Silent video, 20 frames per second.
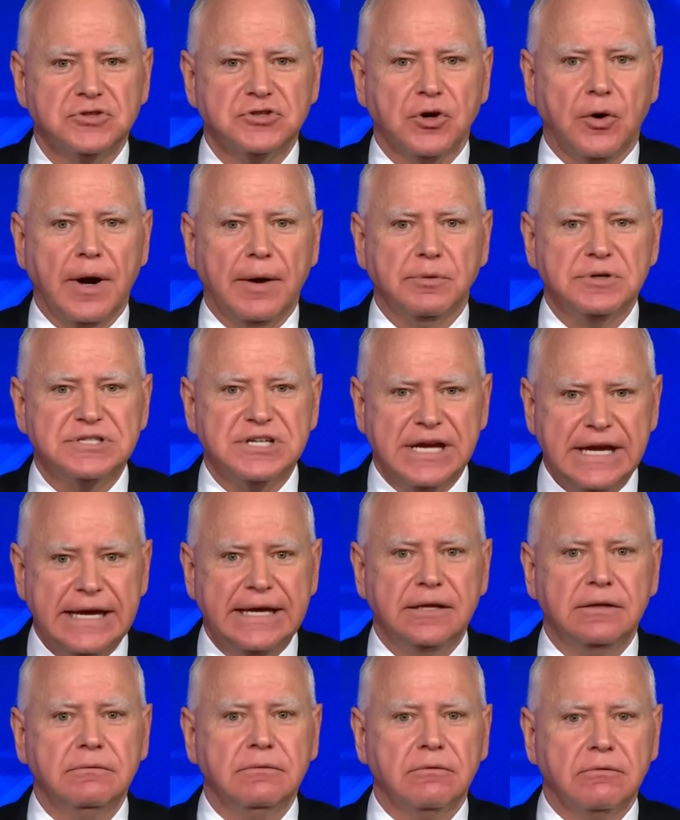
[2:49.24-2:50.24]
So I was
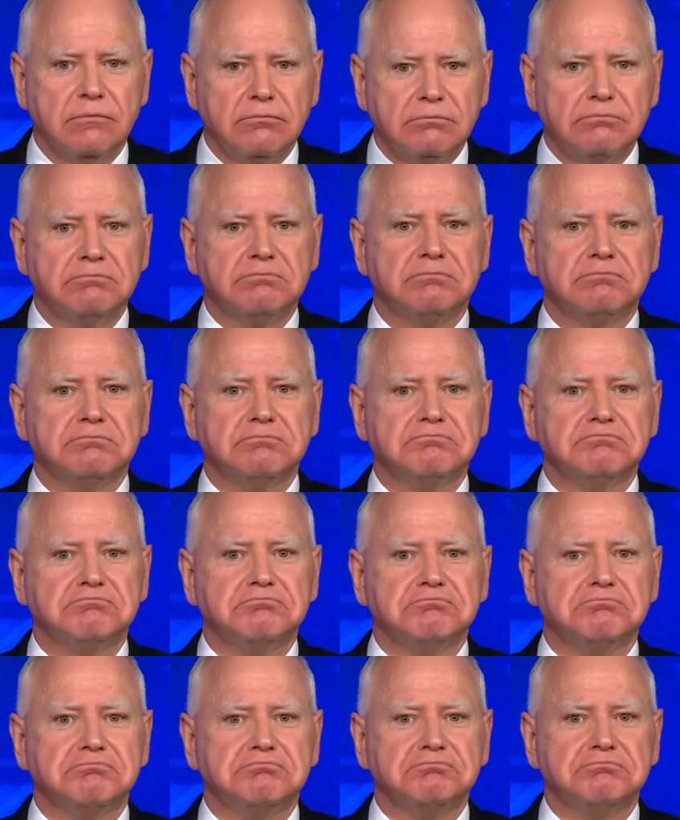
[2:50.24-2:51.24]
in
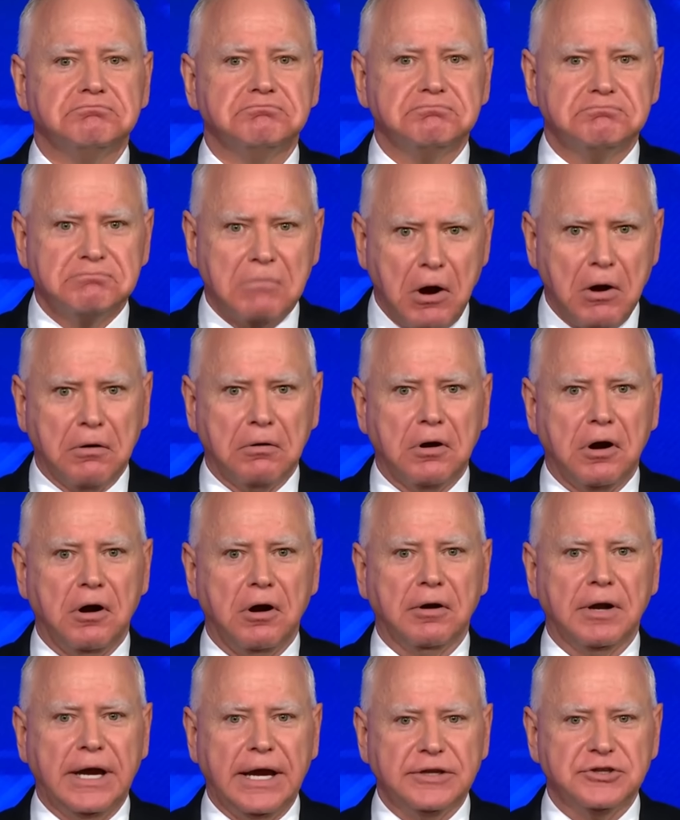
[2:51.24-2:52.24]
Hong
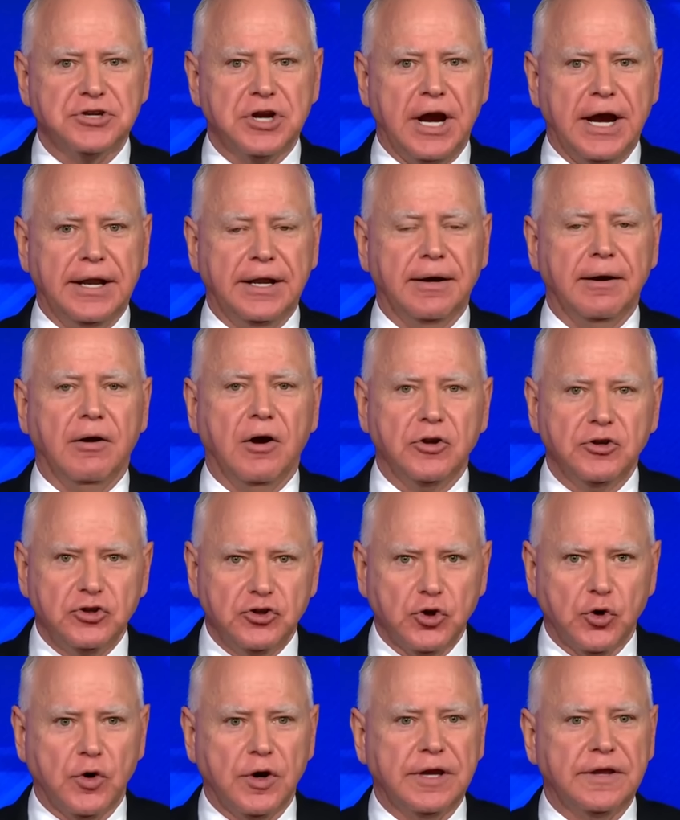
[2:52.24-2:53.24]
Kong and China
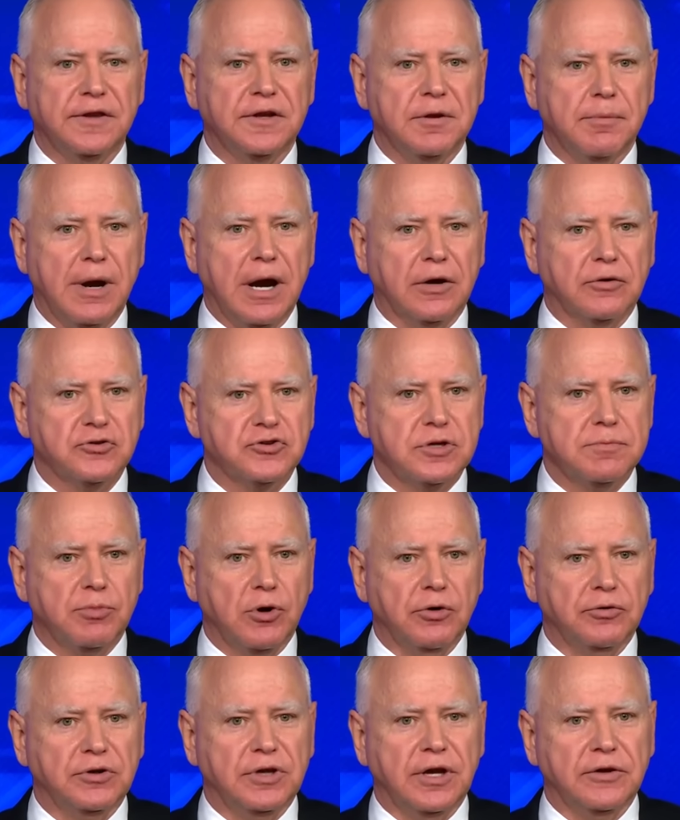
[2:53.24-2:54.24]
during the democracy
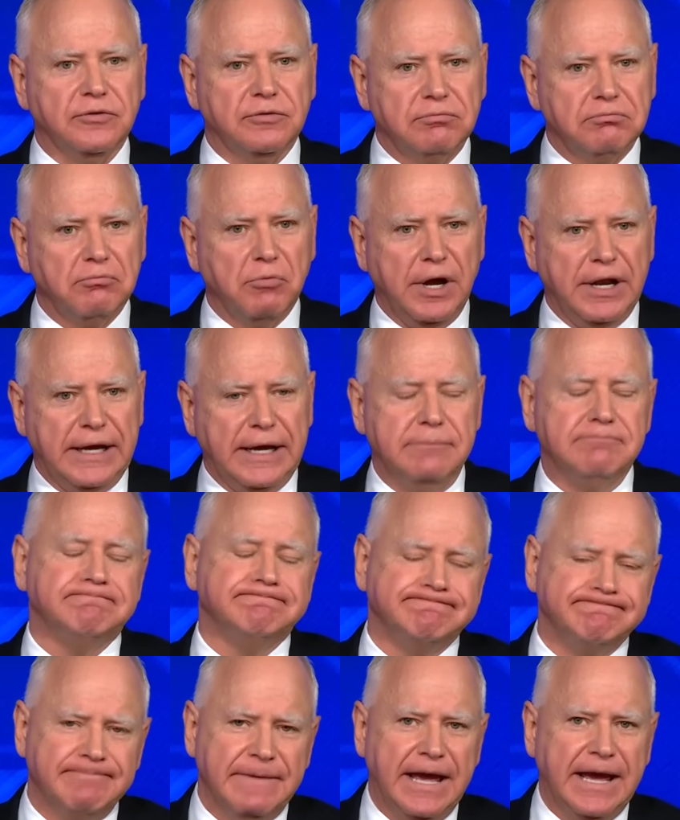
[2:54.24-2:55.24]
protests, went in.
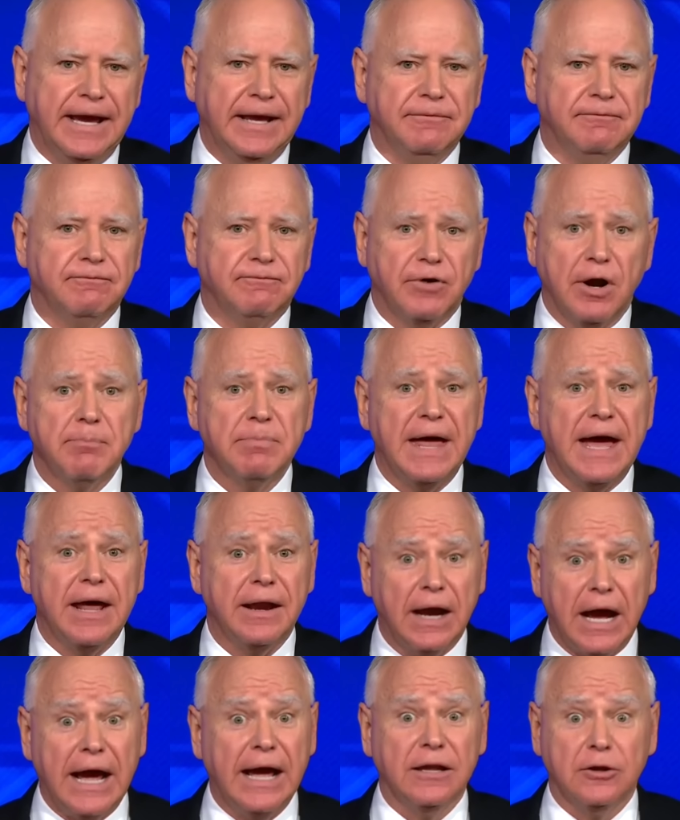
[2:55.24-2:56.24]
And from
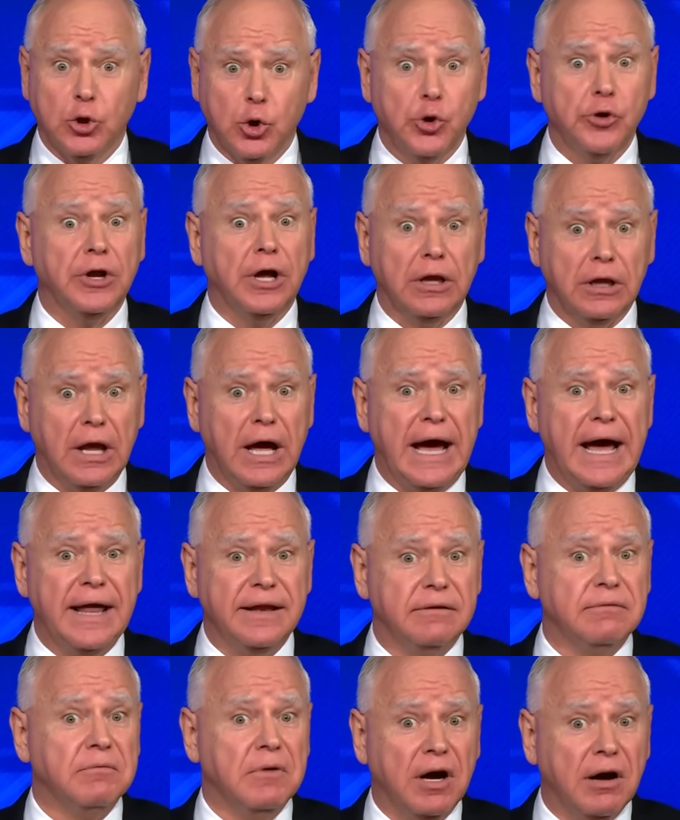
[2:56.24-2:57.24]
that, I learned a
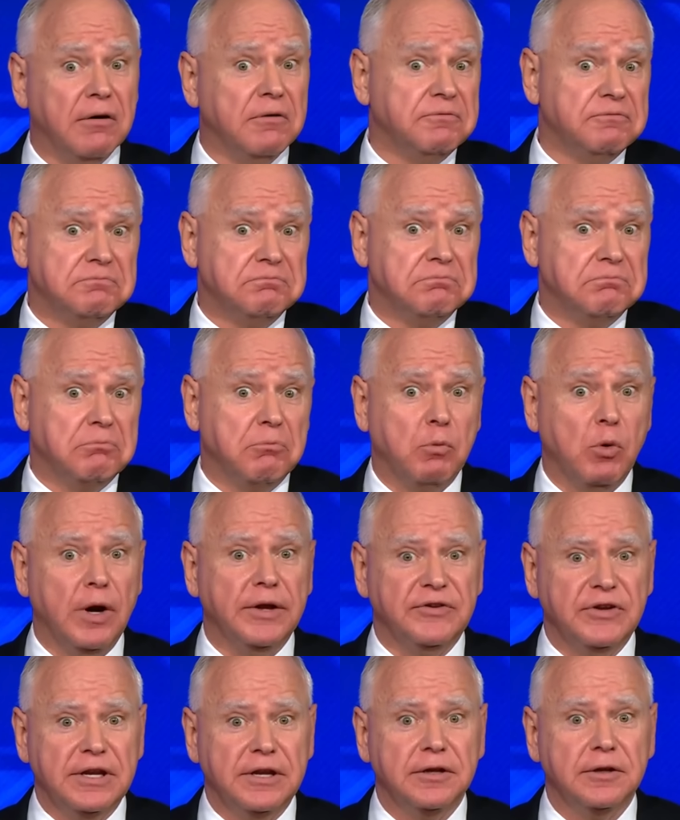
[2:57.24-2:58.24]
lot of
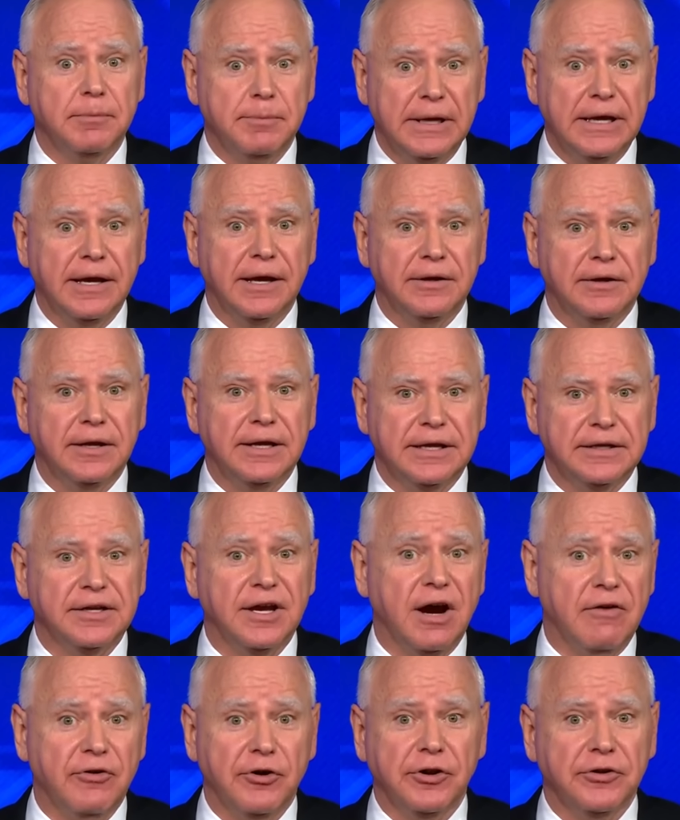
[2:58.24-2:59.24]
what needed to be in
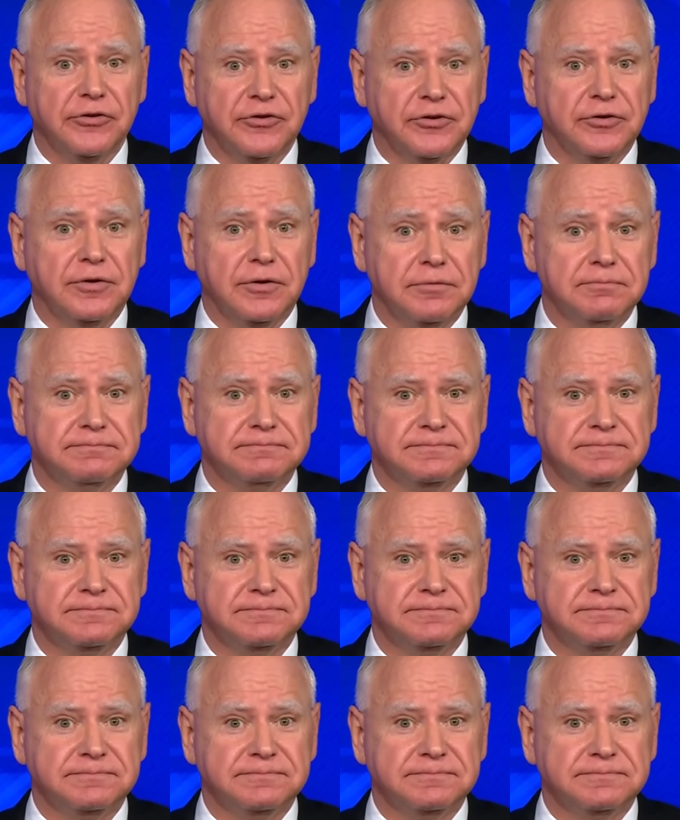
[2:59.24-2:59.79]
governance.